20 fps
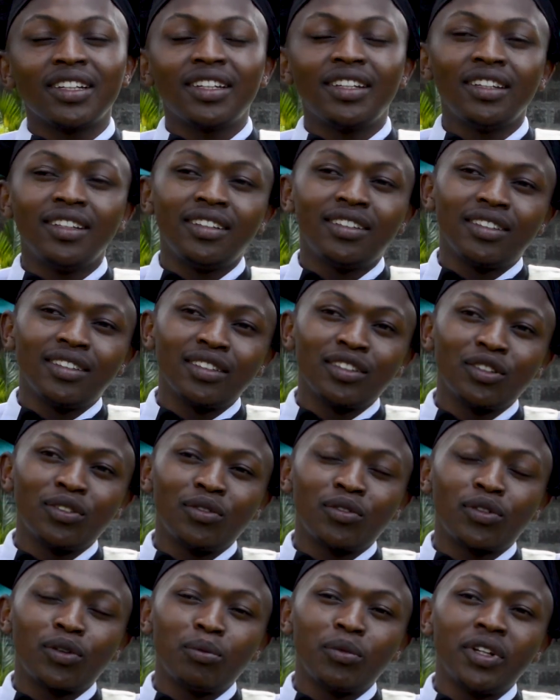kids
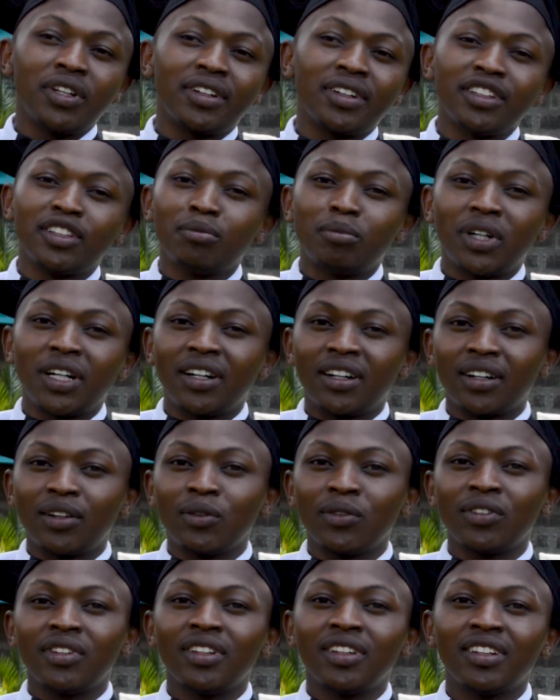from the rich
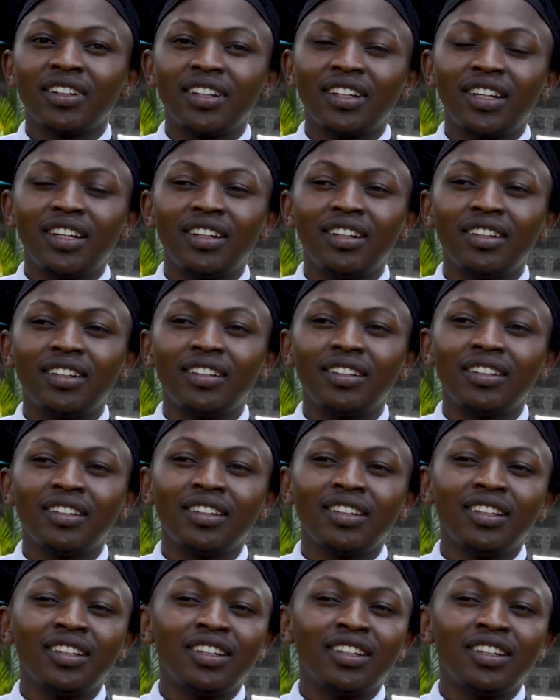backgrounds, and